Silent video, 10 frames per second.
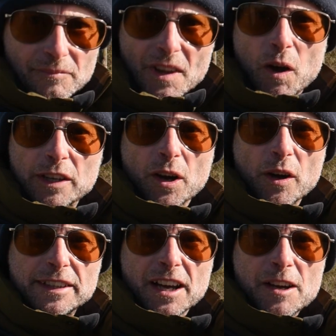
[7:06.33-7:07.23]
Hi
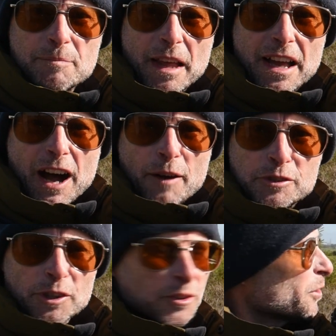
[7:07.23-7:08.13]
guys, I've
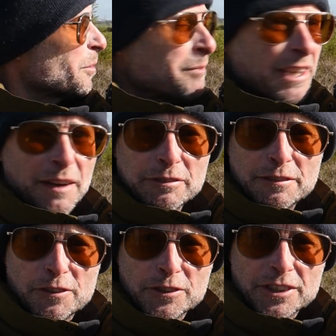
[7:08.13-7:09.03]
just got some lovely
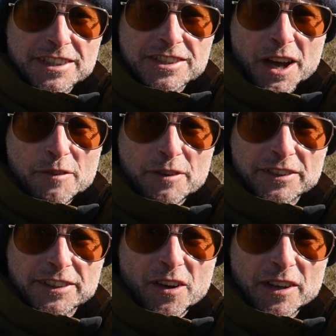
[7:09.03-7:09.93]
footage of a
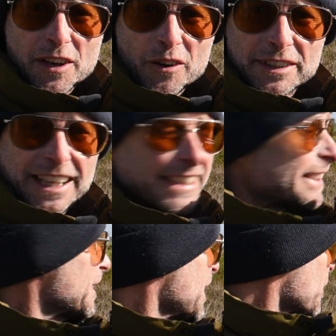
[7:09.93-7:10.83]
Skylark
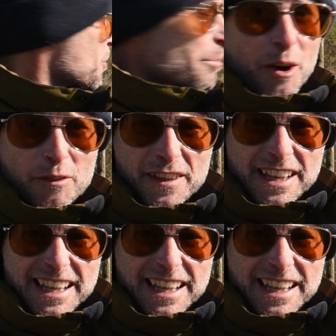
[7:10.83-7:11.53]
taking a dust bath